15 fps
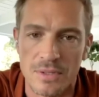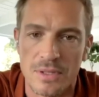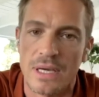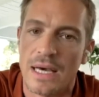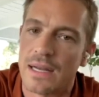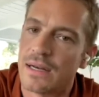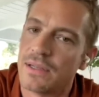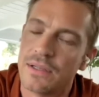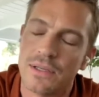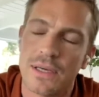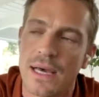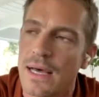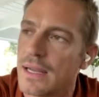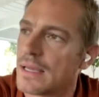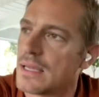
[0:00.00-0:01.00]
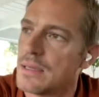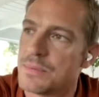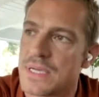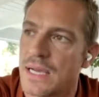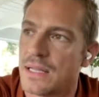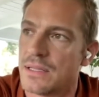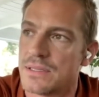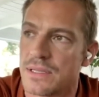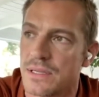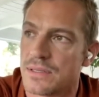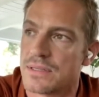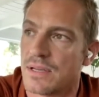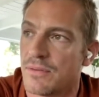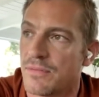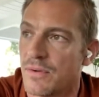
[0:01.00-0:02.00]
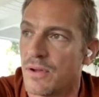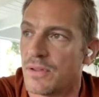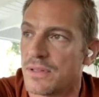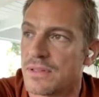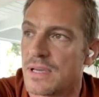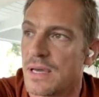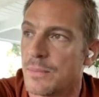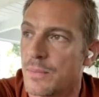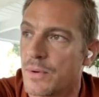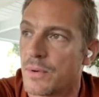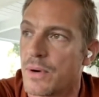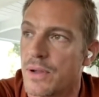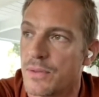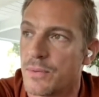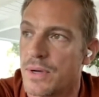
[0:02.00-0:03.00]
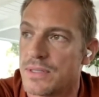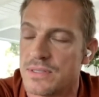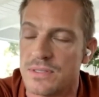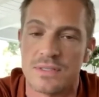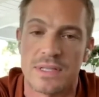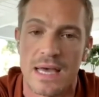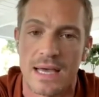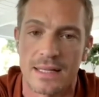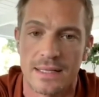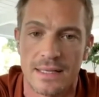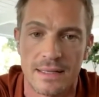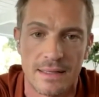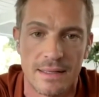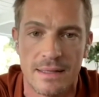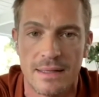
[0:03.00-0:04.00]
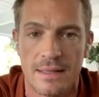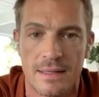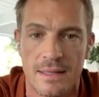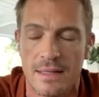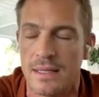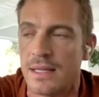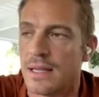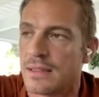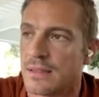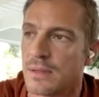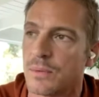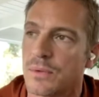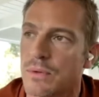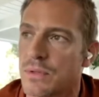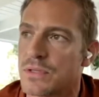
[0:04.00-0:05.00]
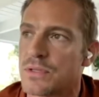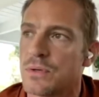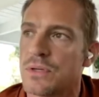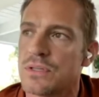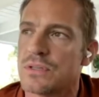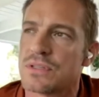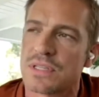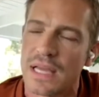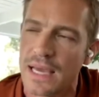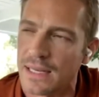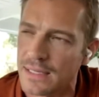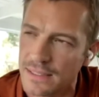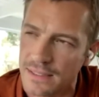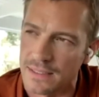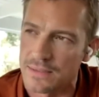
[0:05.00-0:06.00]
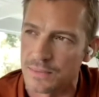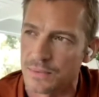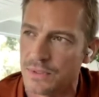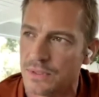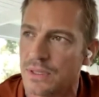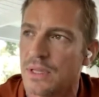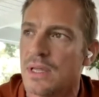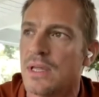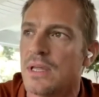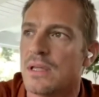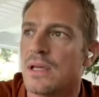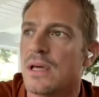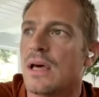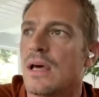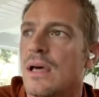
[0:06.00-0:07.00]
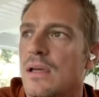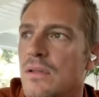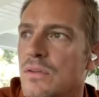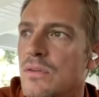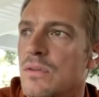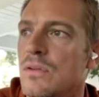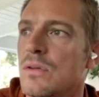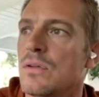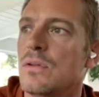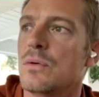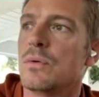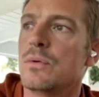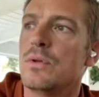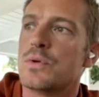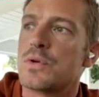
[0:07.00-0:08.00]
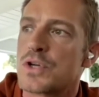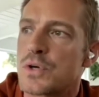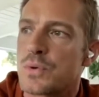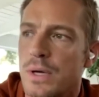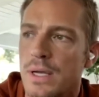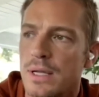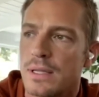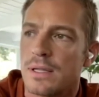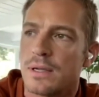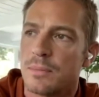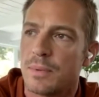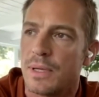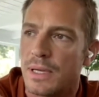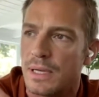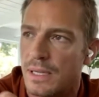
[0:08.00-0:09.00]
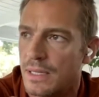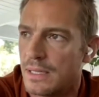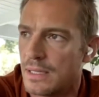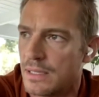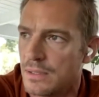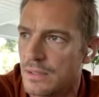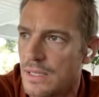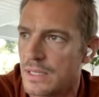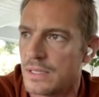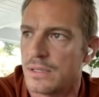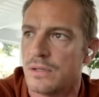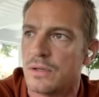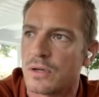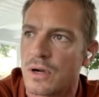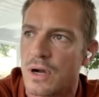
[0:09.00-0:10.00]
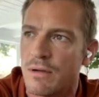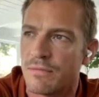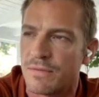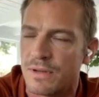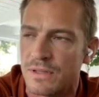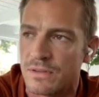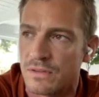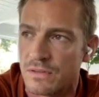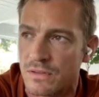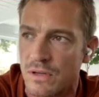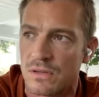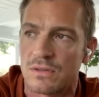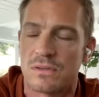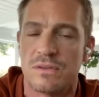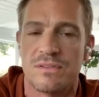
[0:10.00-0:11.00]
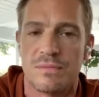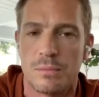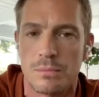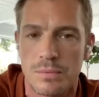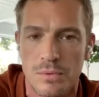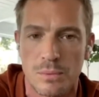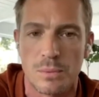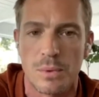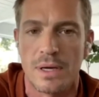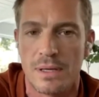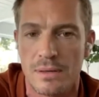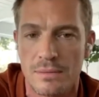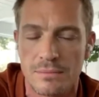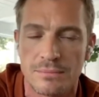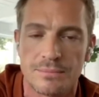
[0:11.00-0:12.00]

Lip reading: You gotta keep challenging yourself all the time, or otherwise you stagnate. And then I think as soon as you stagnate, that's when you shrink a little bit, and then your confidence starts to wane.